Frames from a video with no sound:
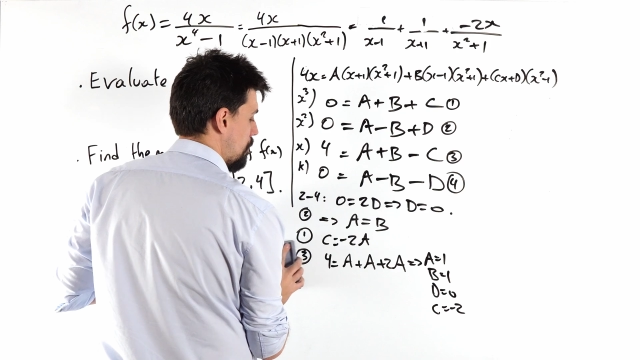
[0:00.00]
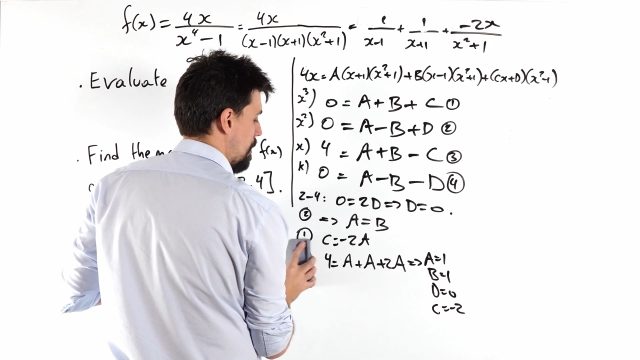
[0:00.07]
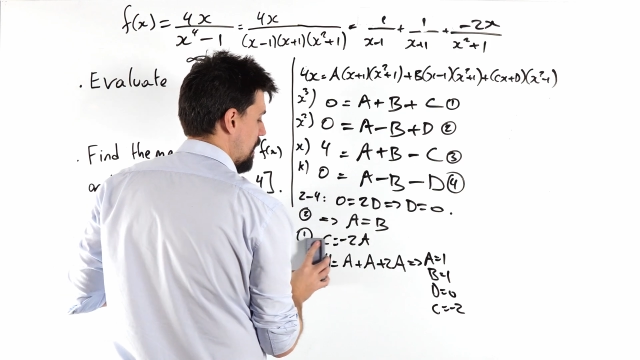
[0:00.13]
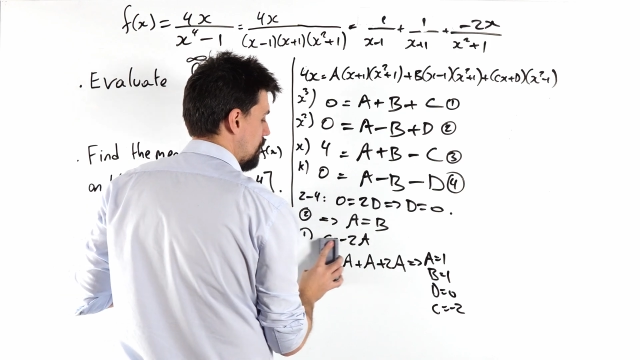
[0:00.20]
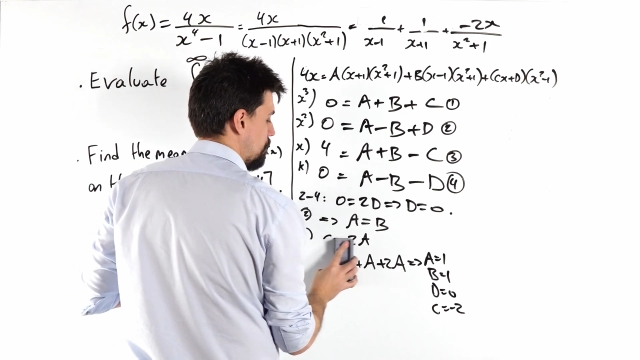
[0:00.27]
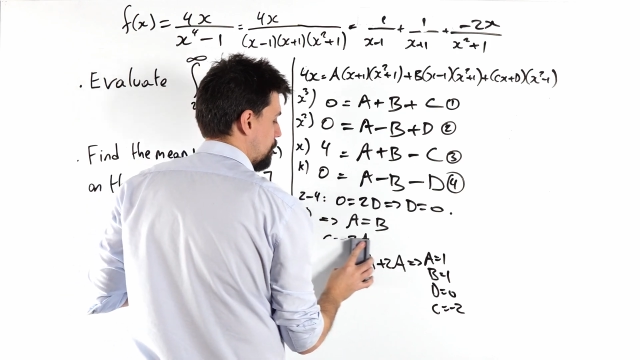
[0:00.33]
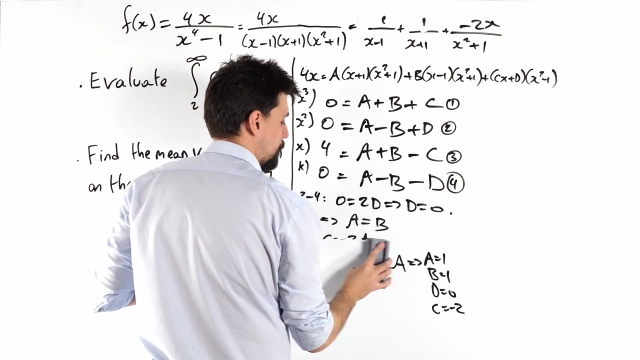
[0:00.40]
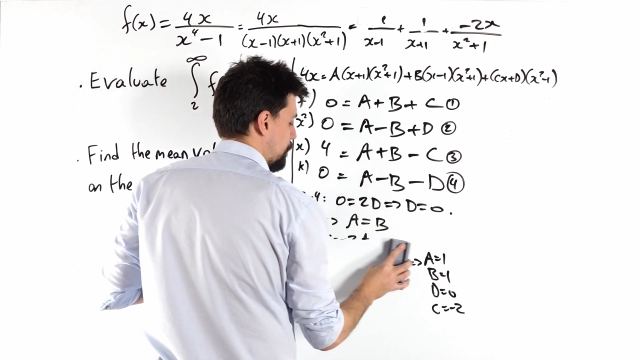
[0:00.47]

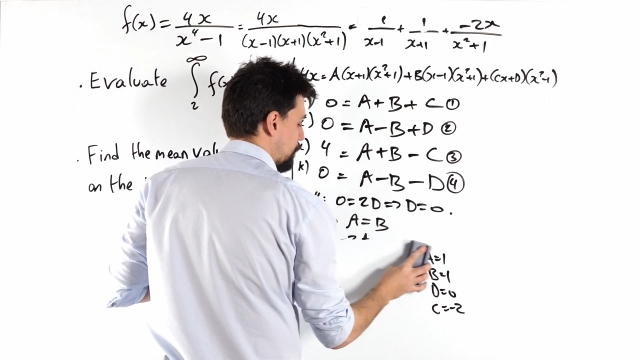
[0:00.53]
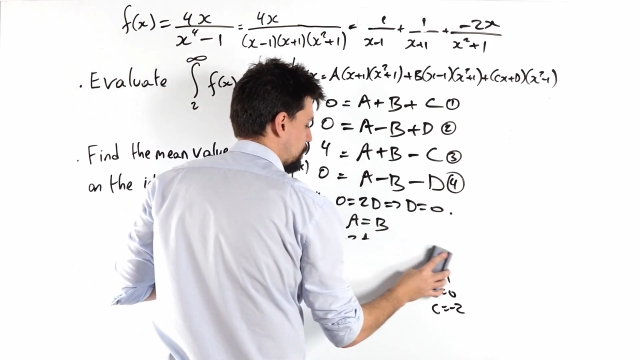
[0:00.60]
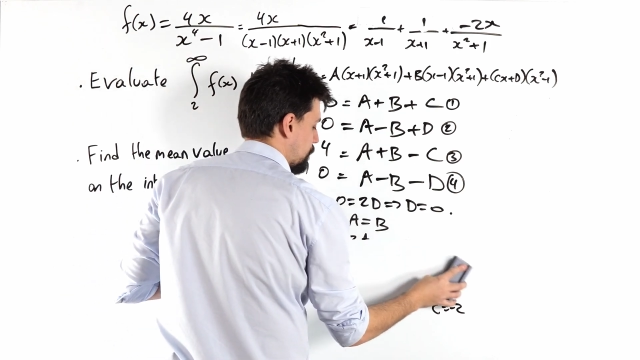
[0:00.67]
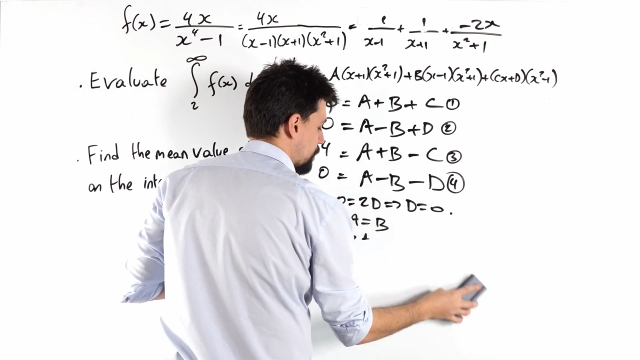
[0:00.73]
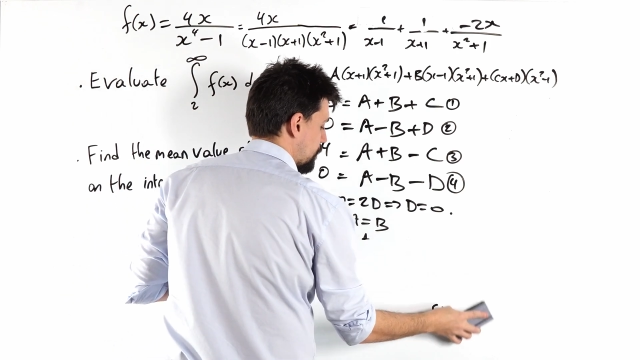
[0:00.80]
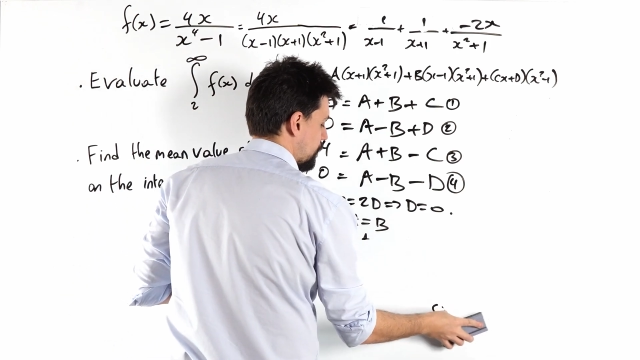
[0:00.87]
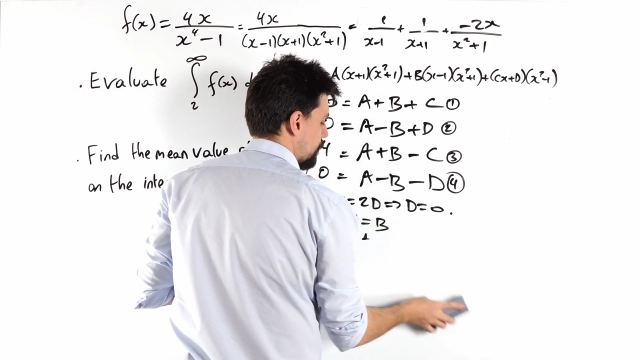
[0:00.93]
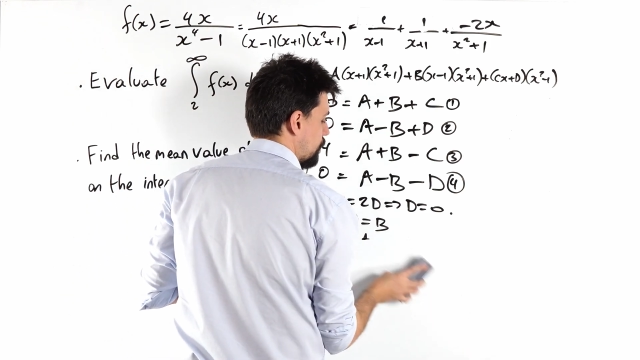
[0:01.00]
bell.
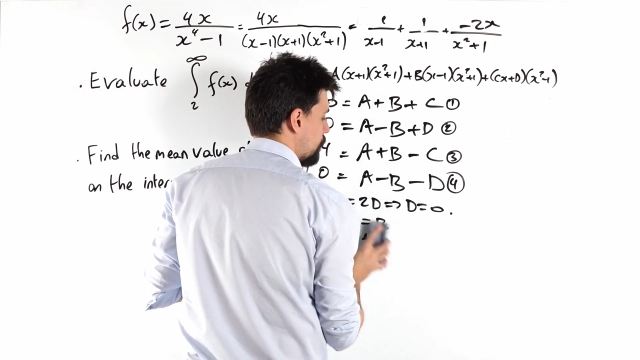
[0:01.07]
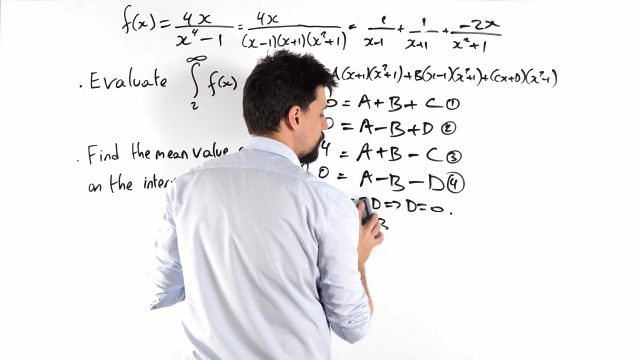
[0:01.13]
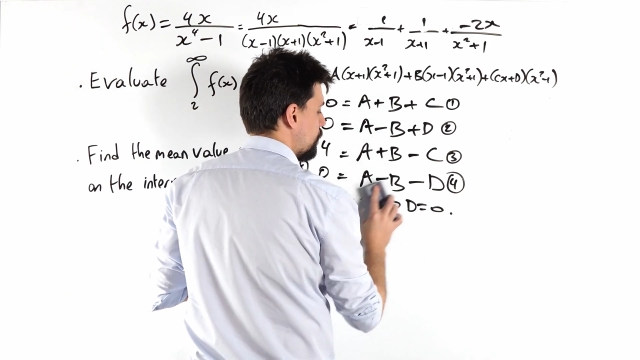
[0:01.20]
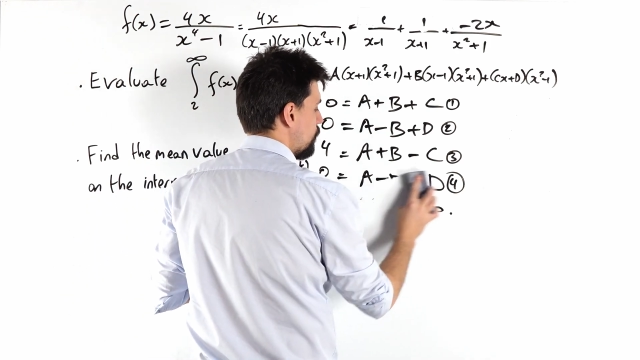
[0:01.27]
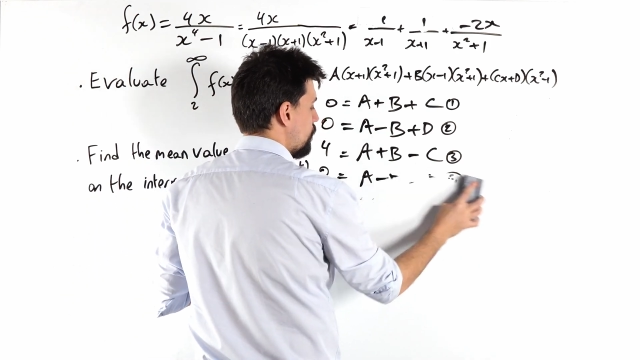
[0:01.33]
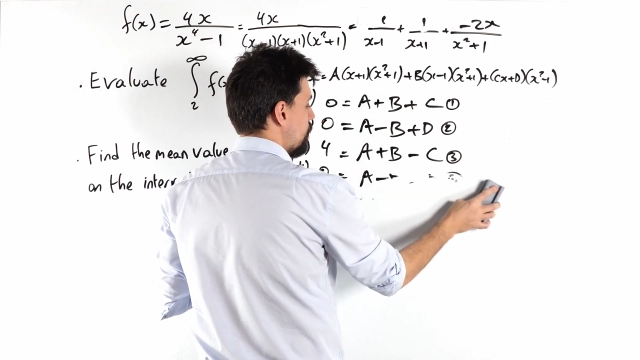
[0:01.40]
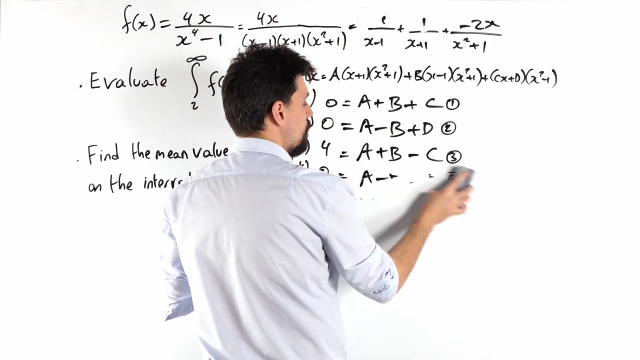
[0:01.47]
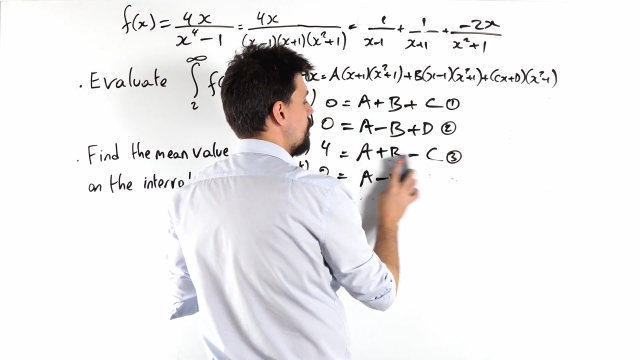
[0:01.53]

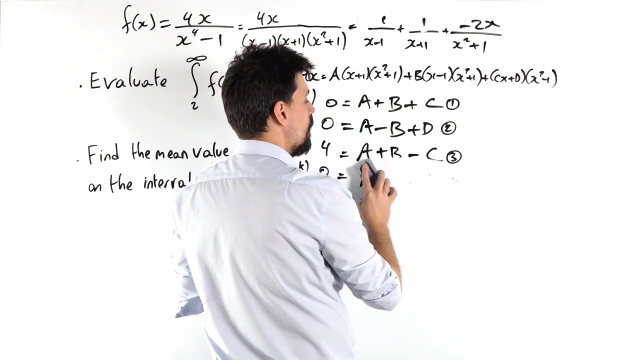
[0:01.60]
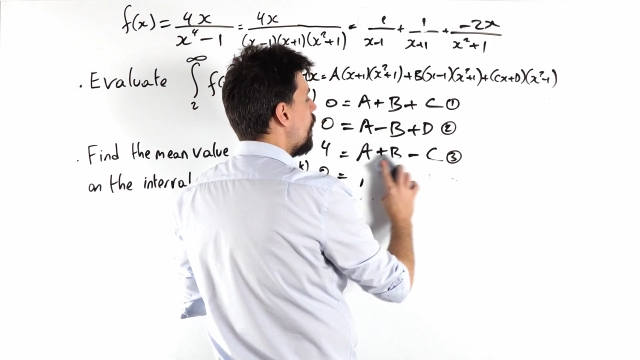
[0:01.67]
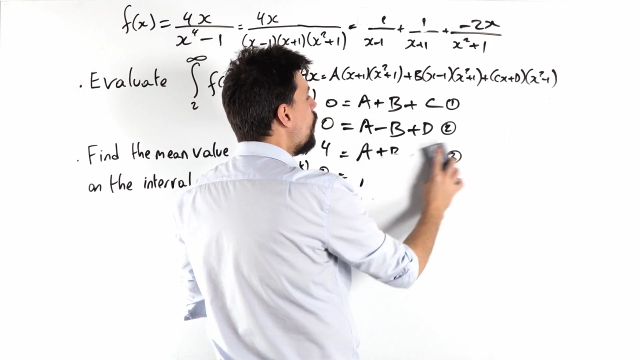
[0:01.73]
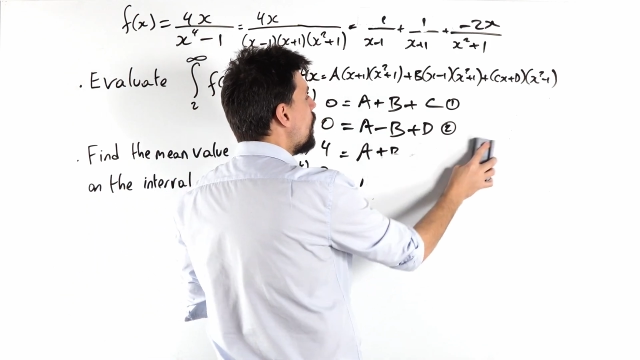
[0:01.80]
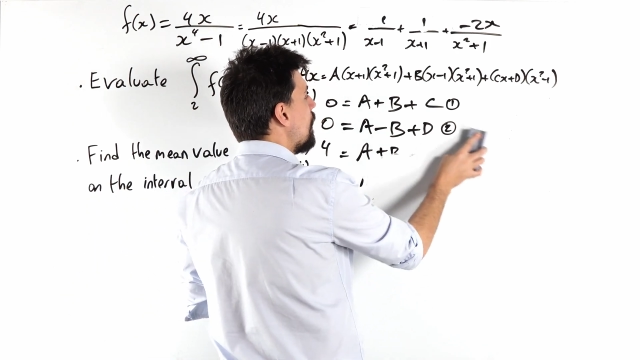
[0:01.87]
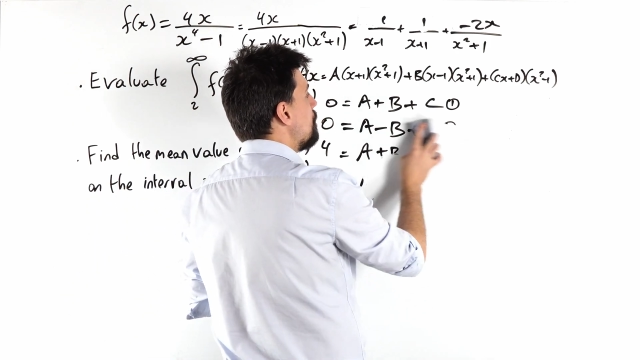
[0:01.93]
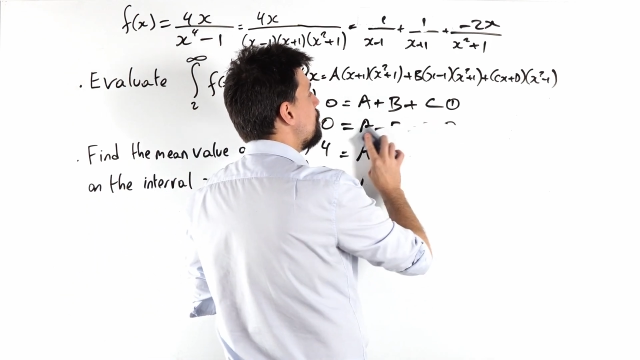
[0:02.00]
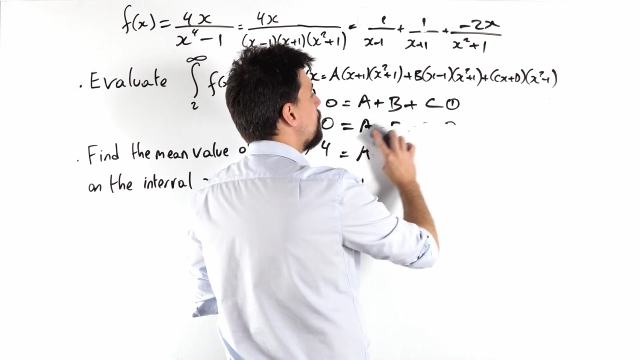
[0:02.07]

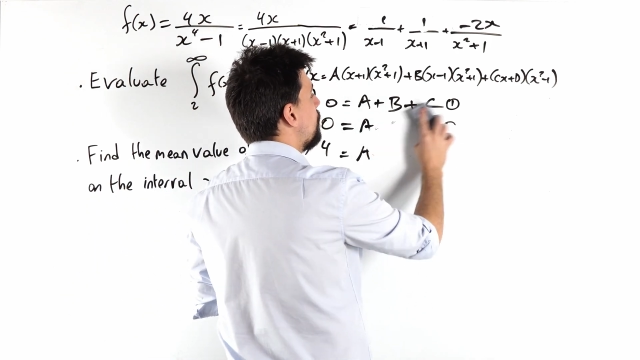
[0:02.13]
Okay.